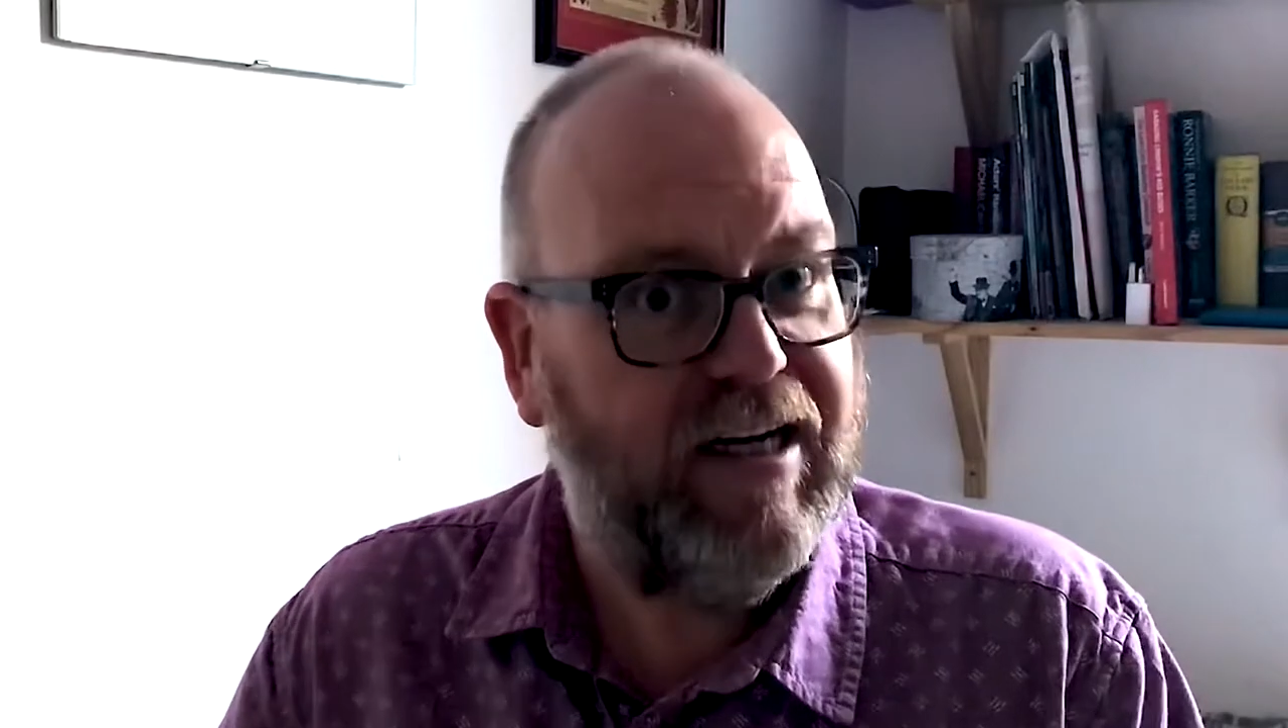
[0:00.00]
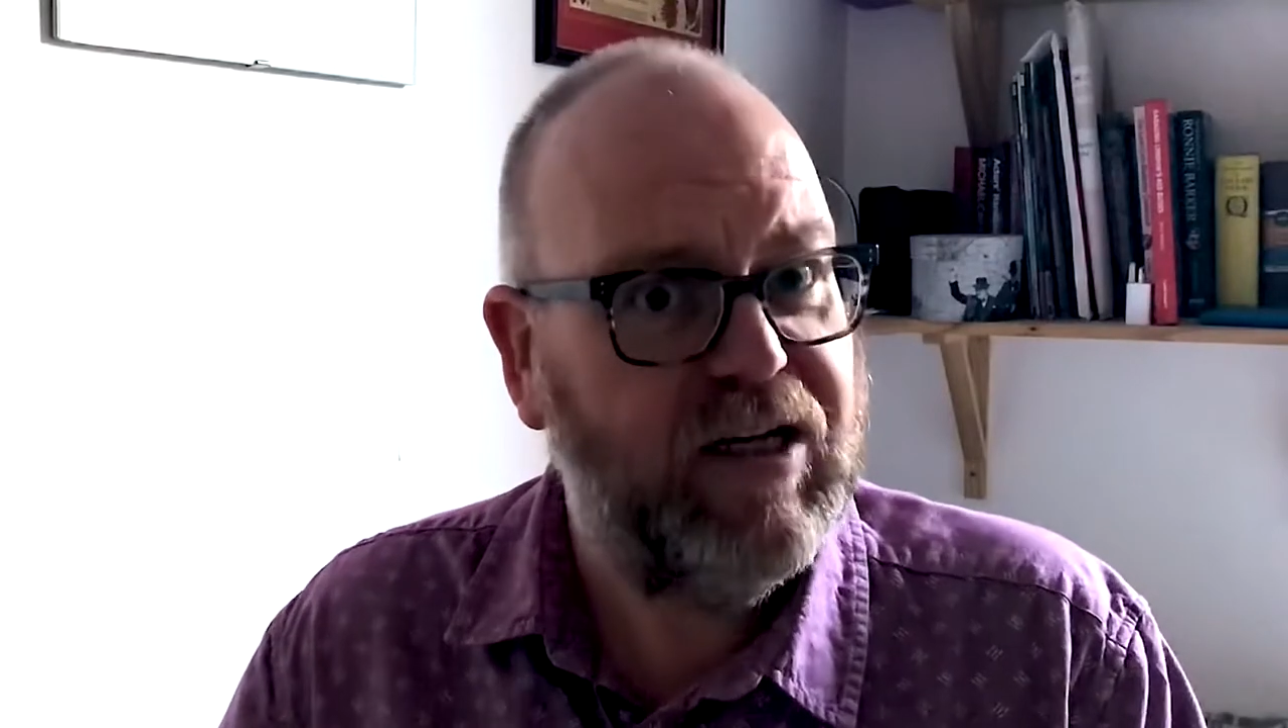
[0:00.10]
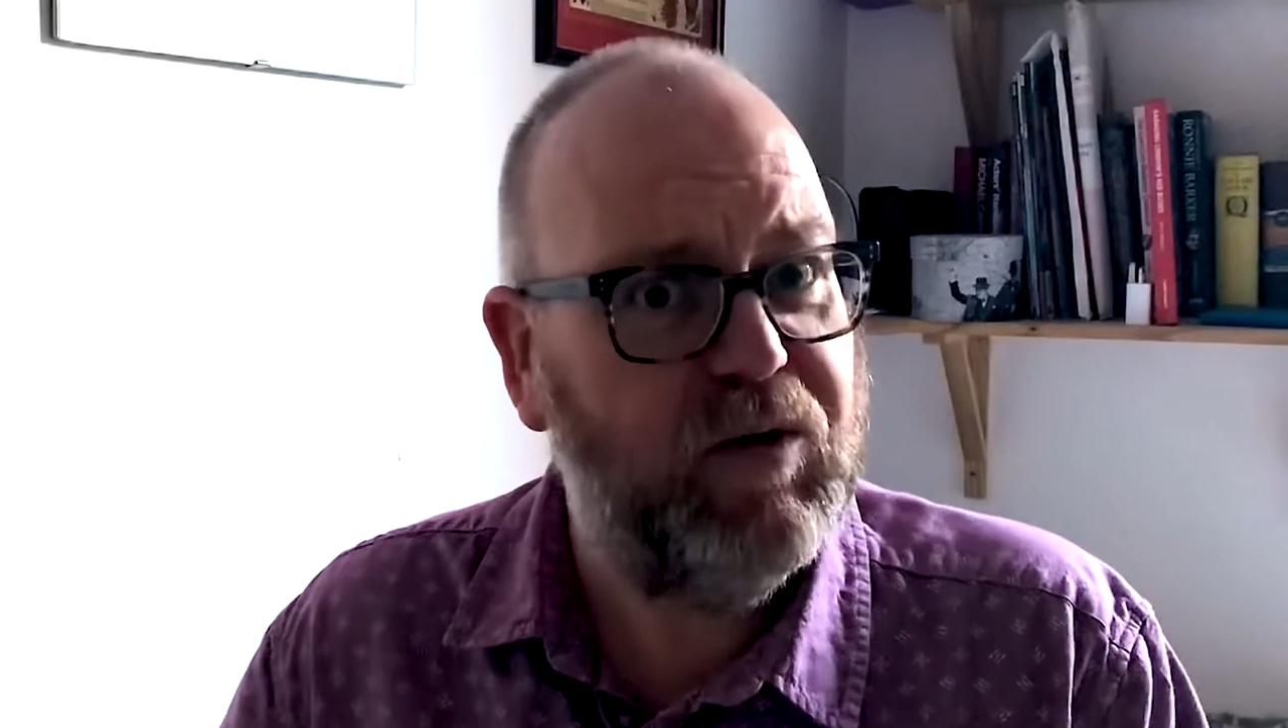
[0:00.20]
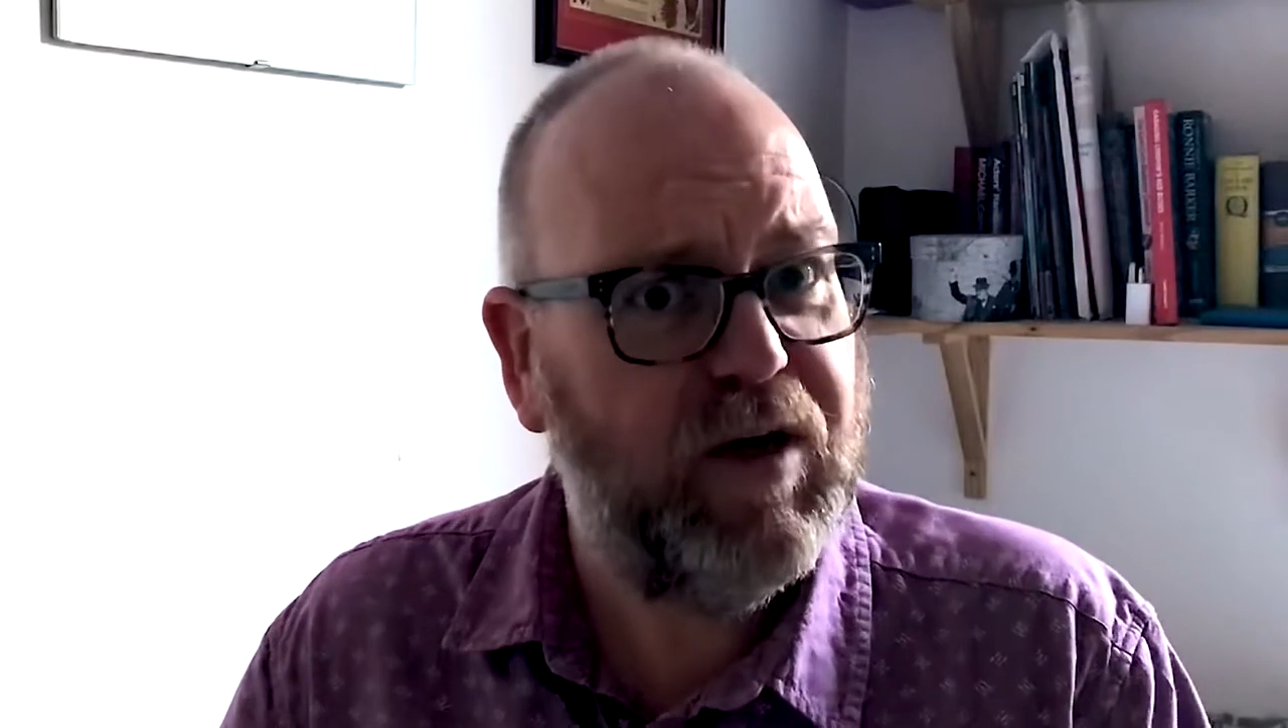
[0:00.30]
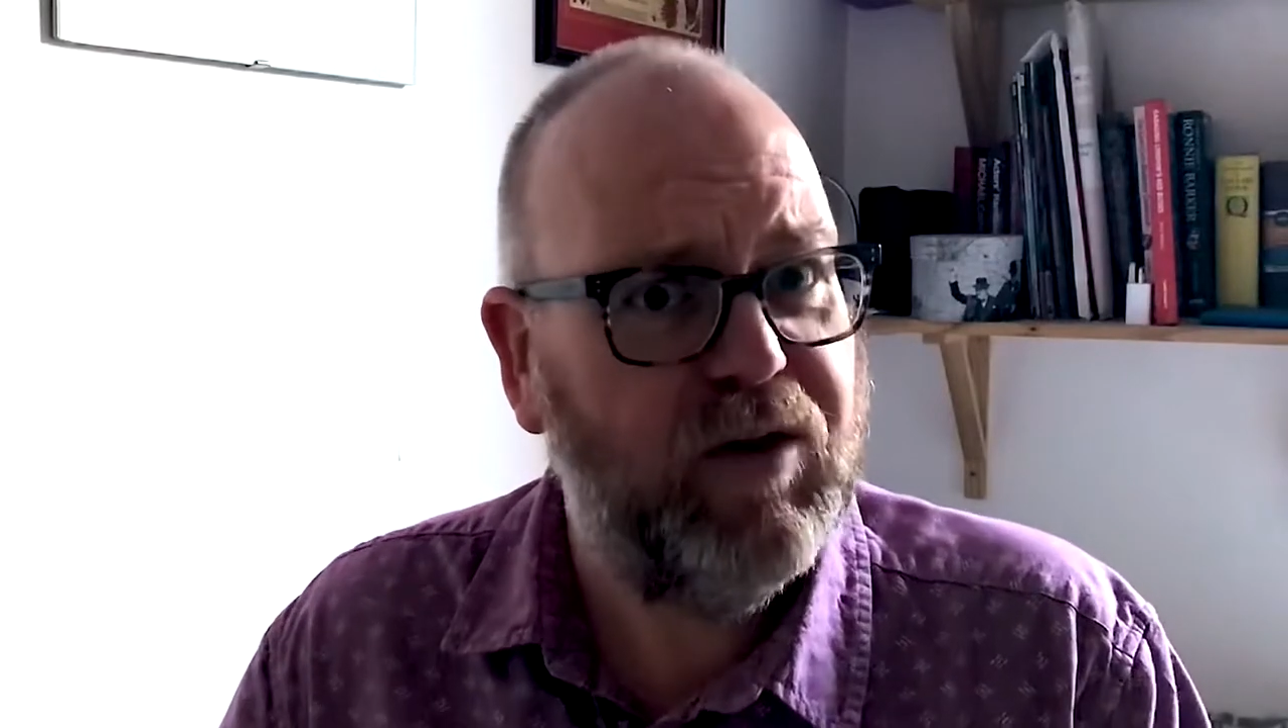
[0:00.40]
I
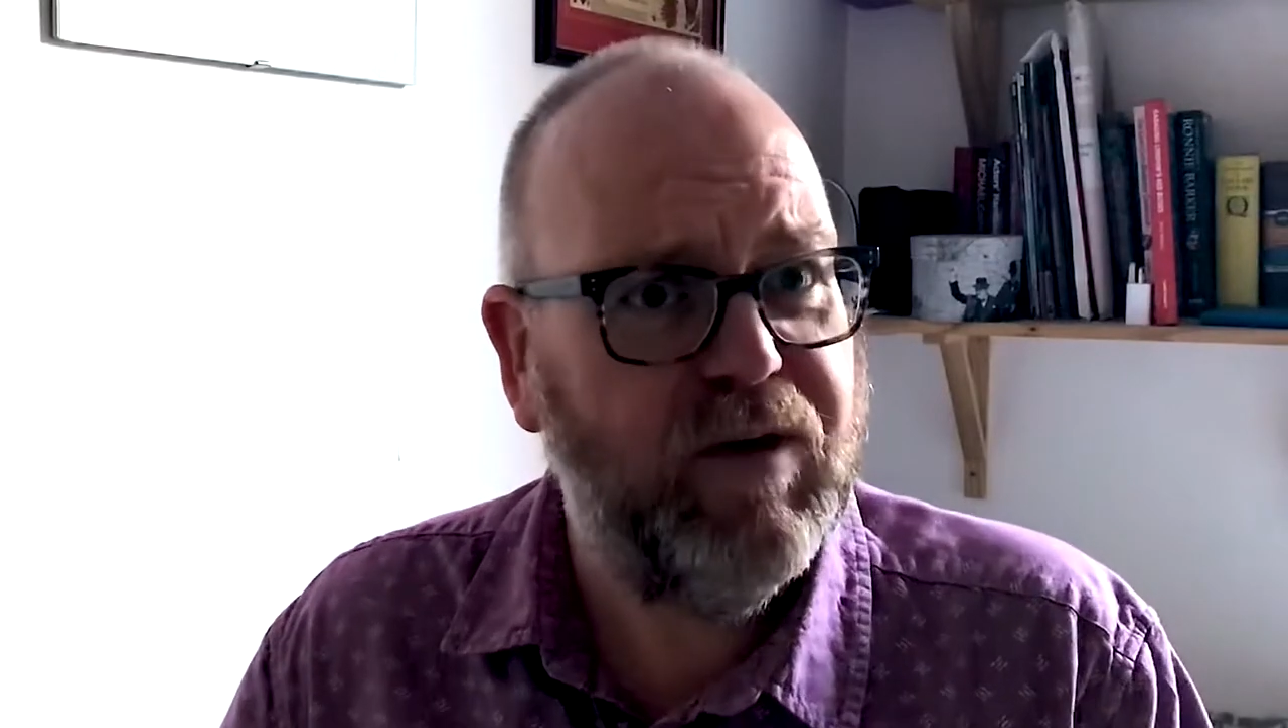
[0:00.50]
don't know the